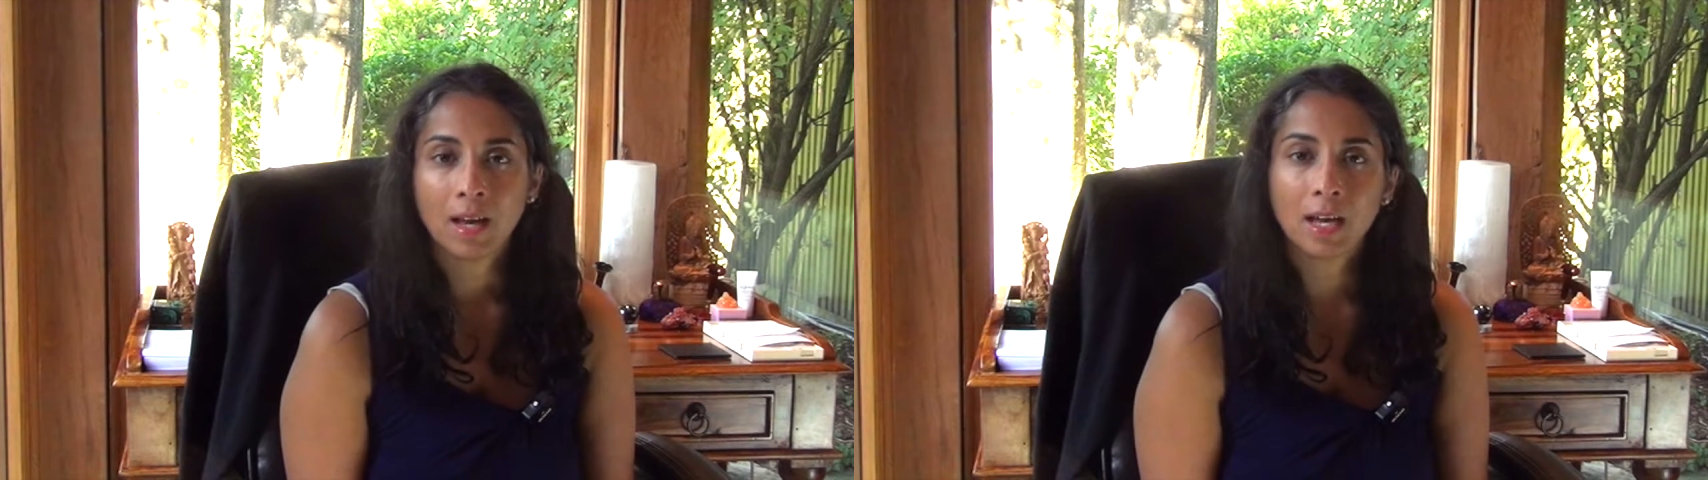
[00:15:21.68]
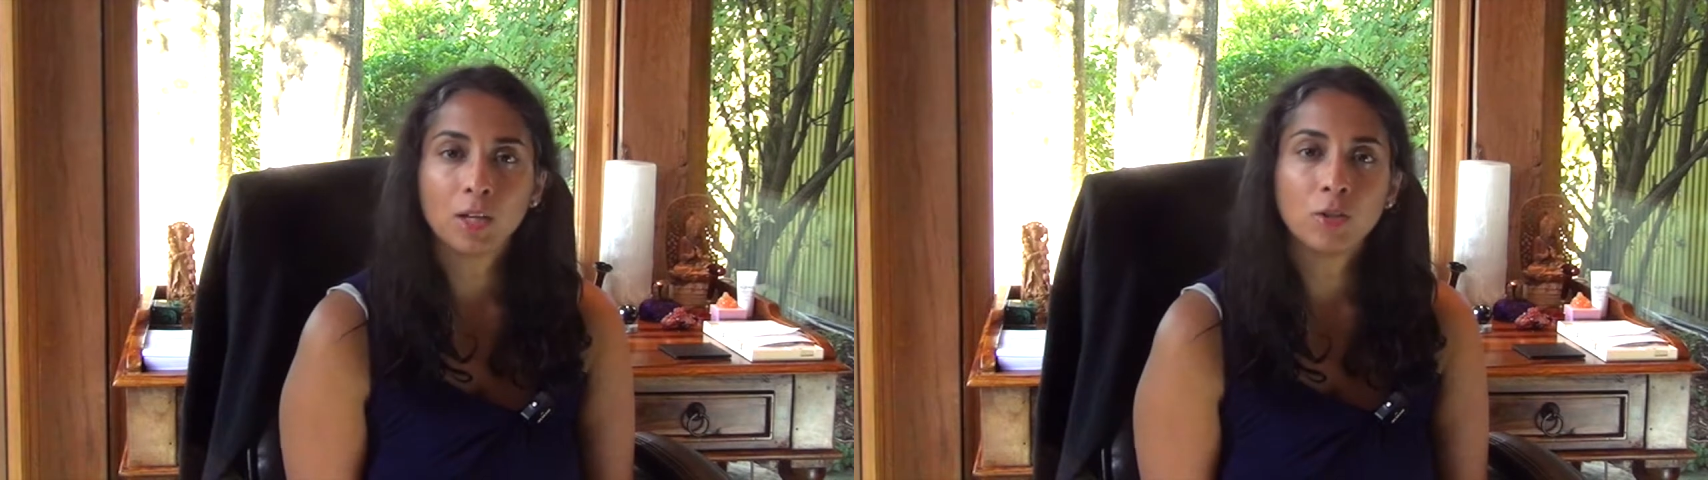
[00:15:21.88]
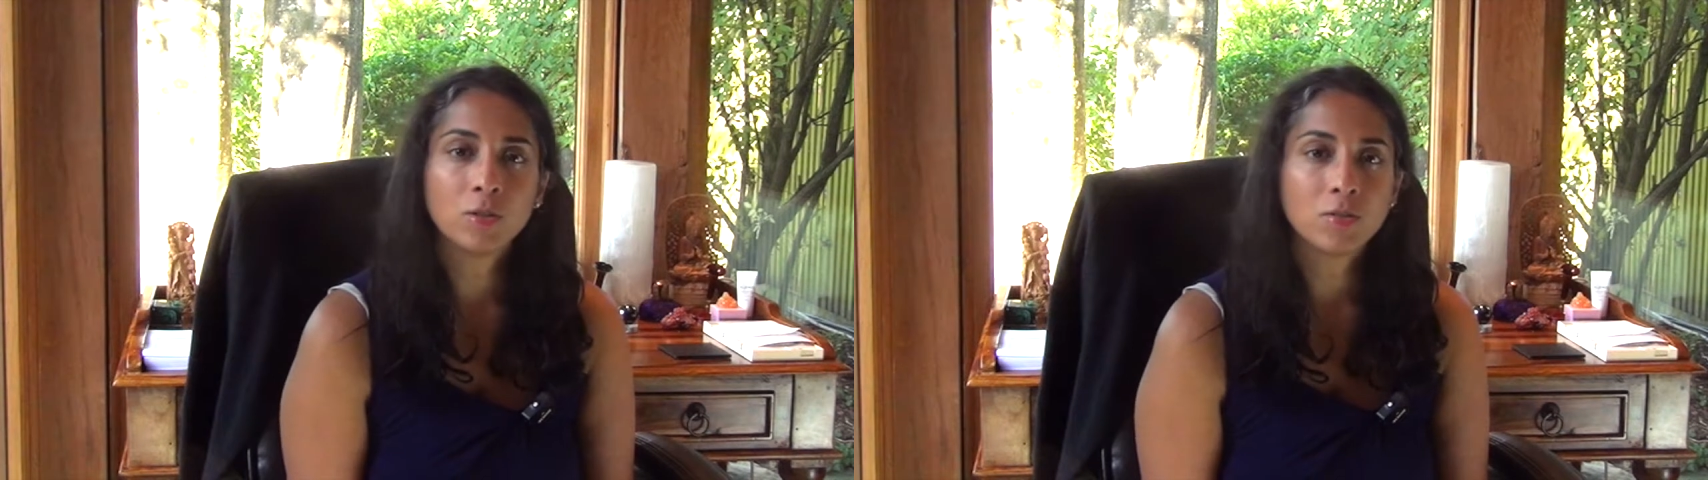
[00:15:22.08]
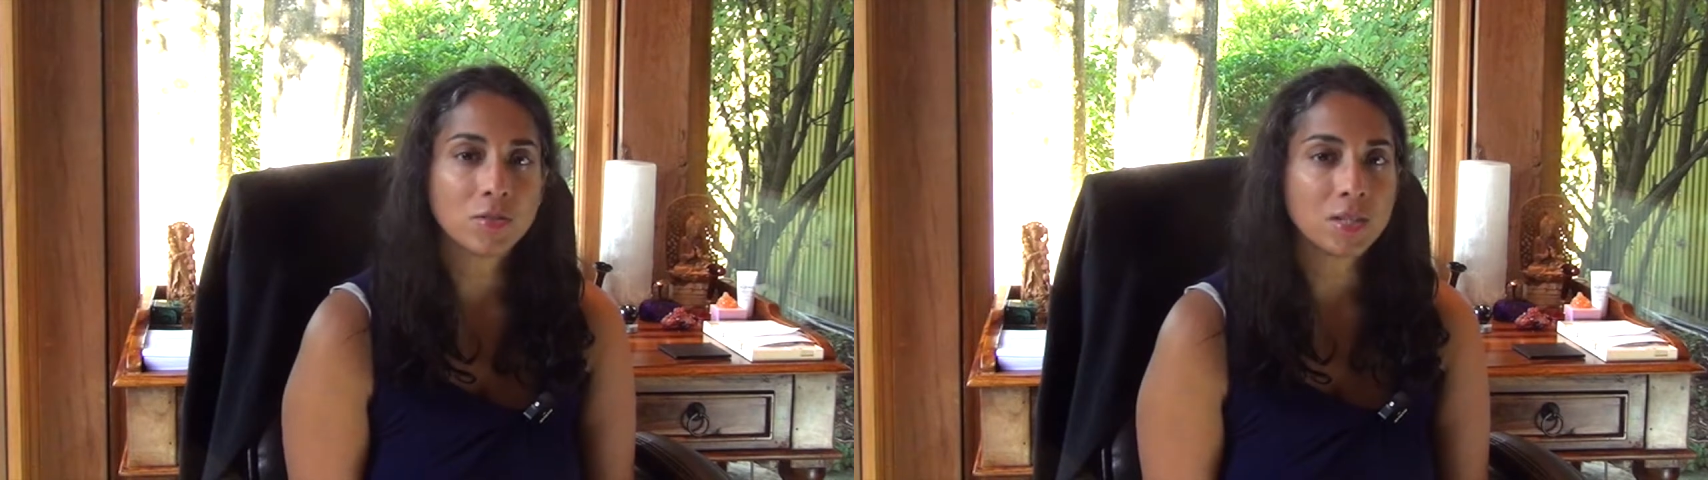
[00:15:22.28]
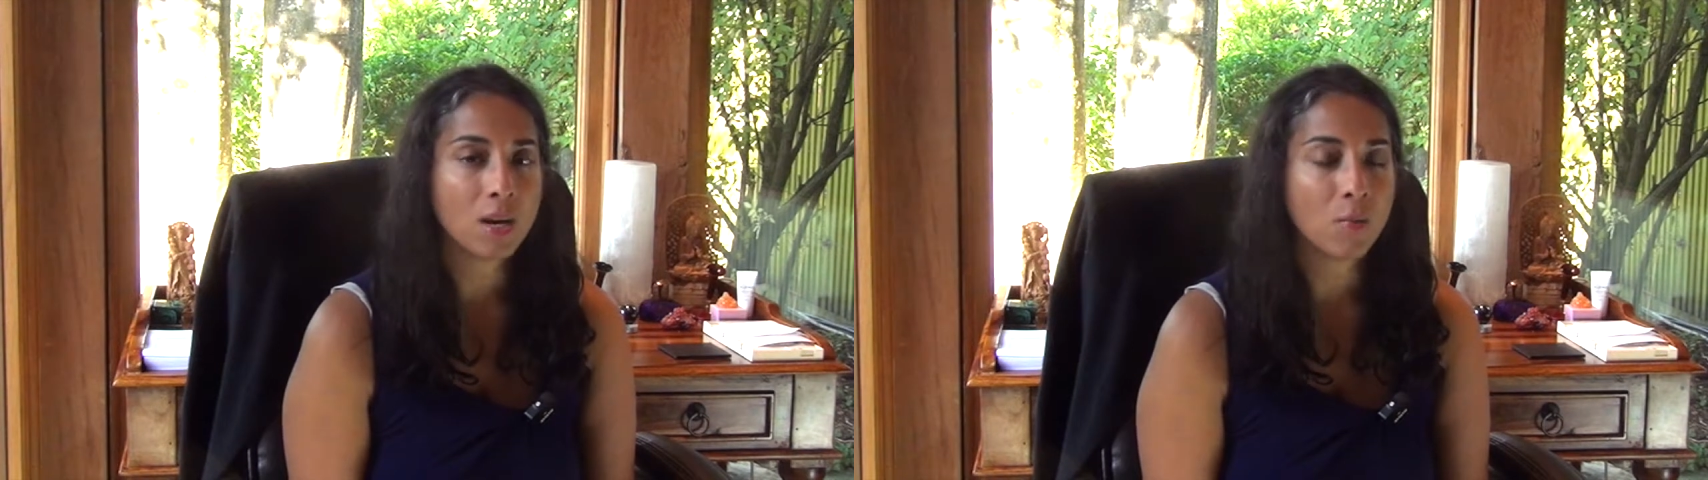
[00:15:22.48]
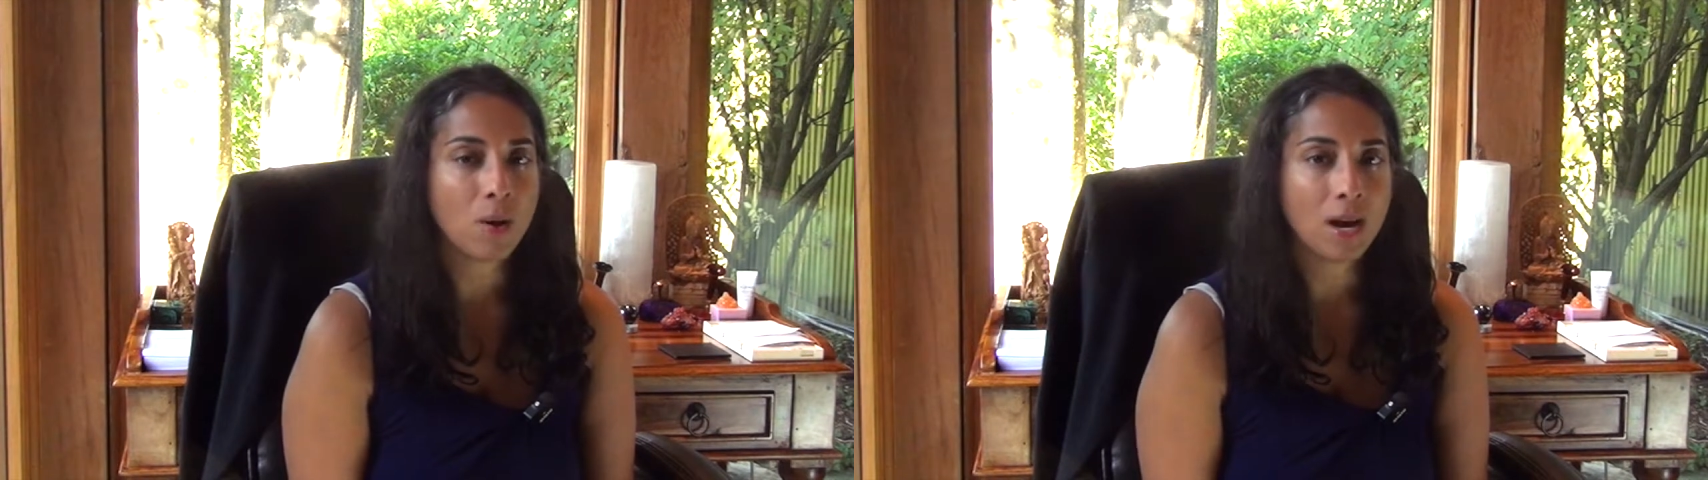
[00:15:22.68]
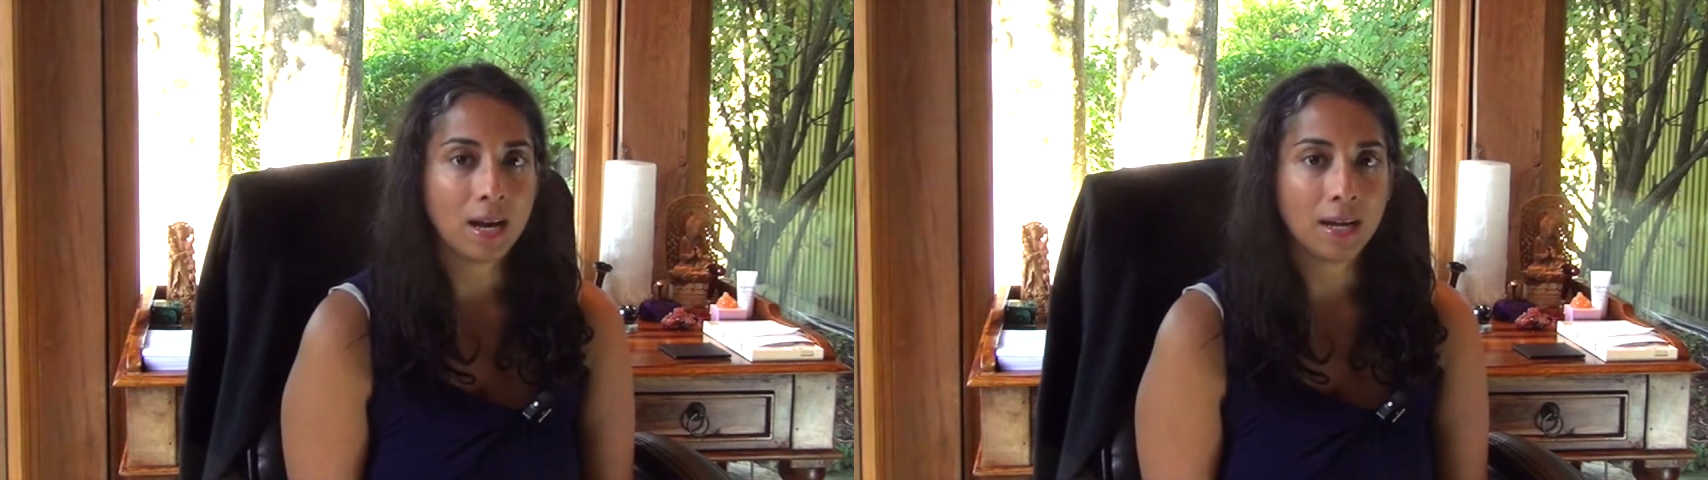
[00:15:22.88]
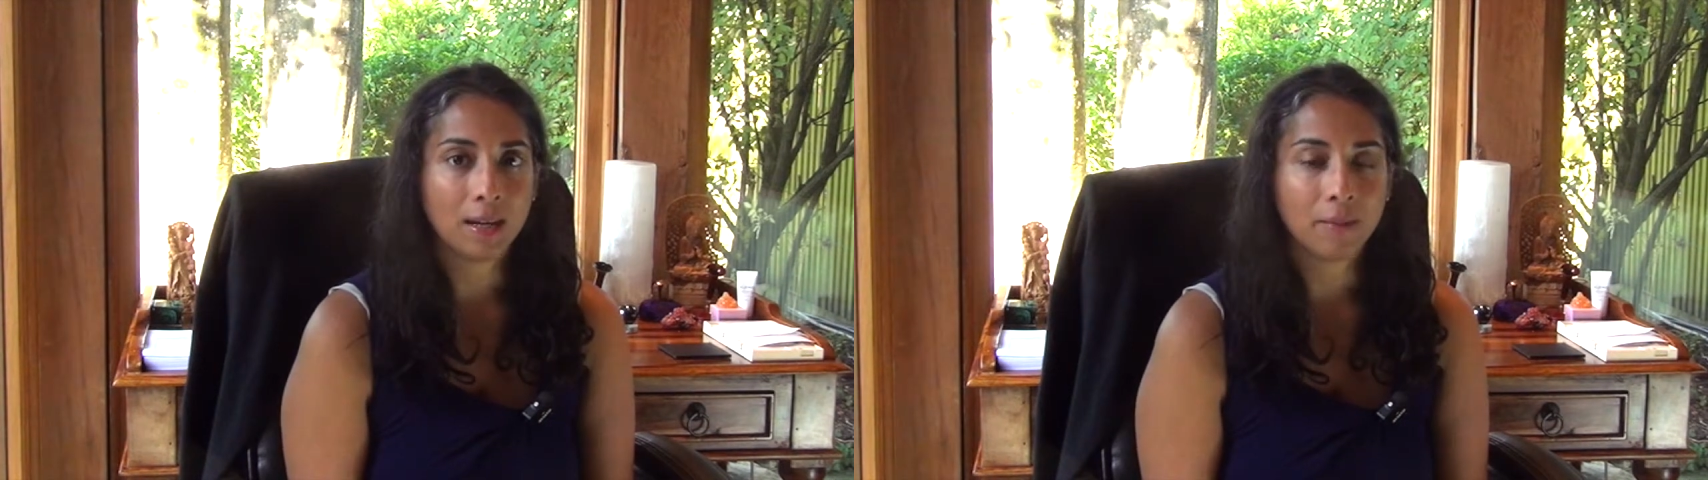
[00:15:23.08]
I couldn't say
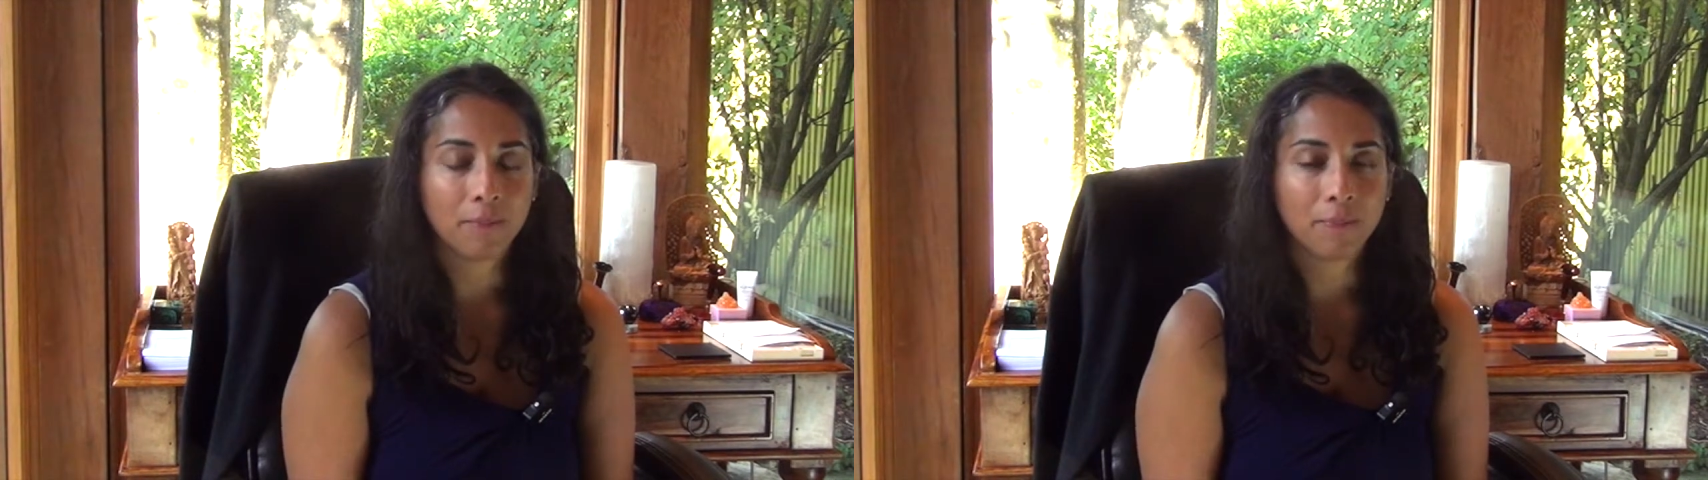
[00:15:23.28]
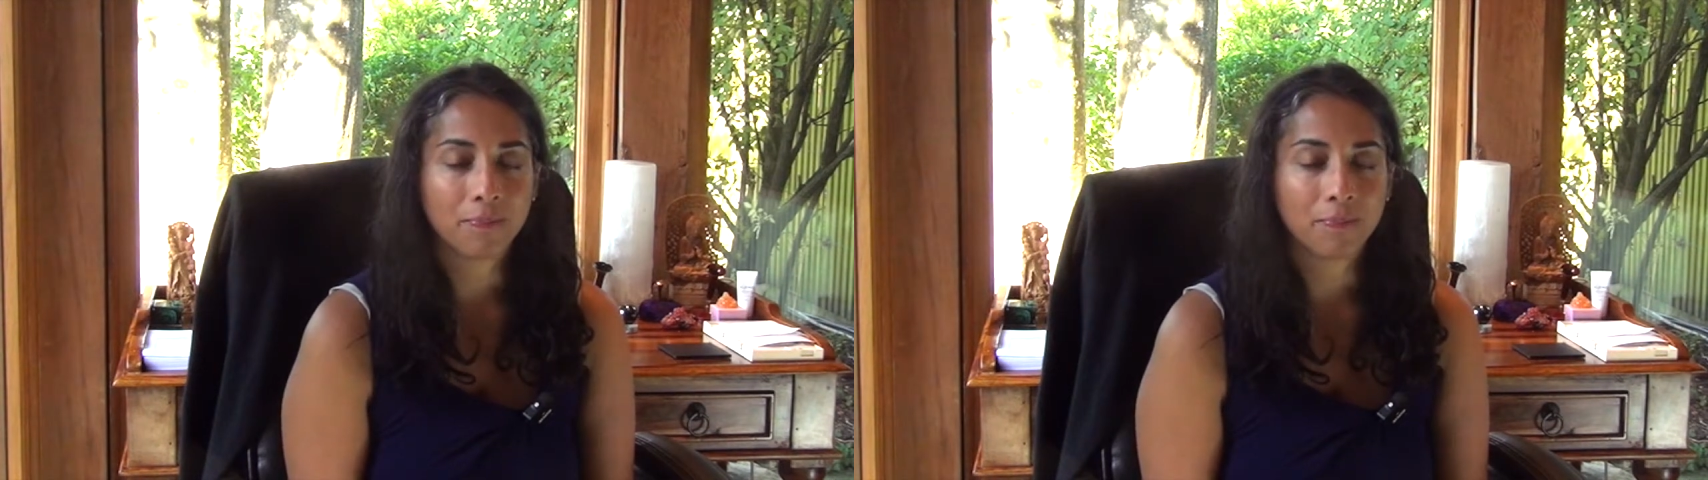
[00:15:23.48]
why,